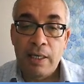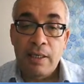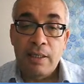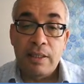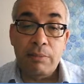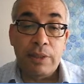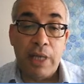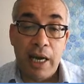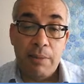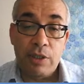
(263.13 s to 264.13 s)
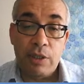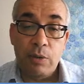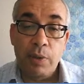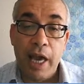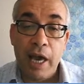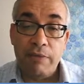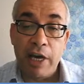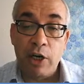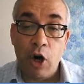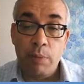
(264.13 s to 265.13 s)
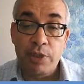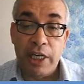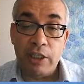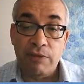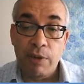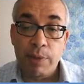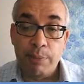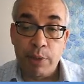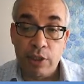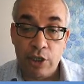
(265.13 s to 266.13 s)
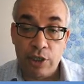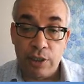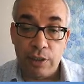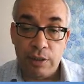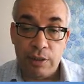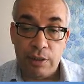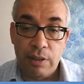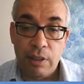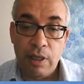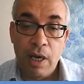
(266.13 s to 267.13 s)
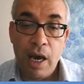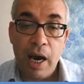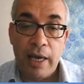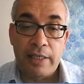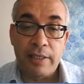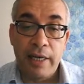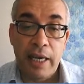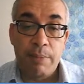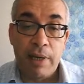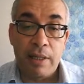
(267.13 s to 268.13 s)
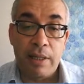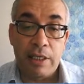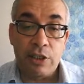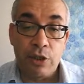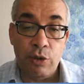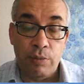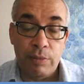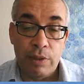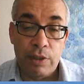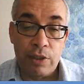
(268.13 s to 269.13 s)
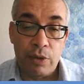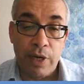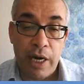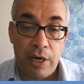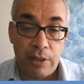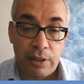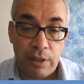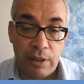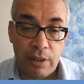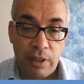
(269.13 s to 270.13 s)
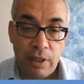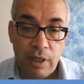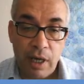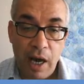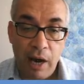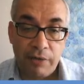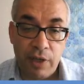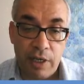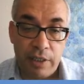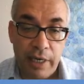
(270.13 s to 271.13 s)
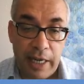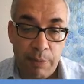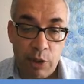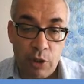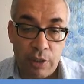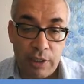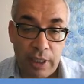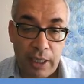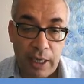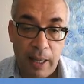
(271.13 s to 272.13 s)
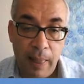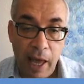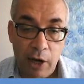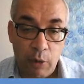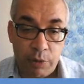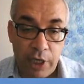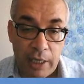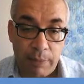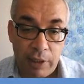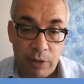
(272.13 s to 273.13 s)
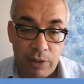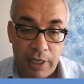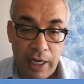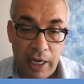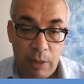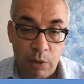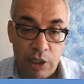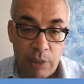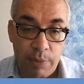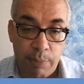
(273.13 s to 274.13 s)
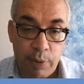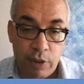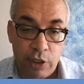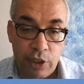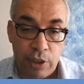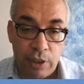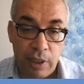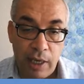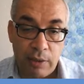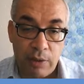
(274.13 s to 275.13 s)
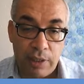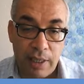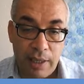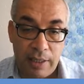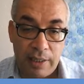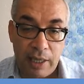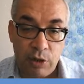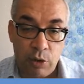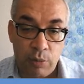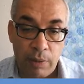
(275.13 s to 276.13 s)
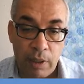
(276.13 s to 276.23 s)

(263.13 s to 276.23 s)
Sometimes we have an object of a preposition. I sleep in this room. So here, after sleep, you don't see an object, but you see in, which is a preposition, and you see this and room.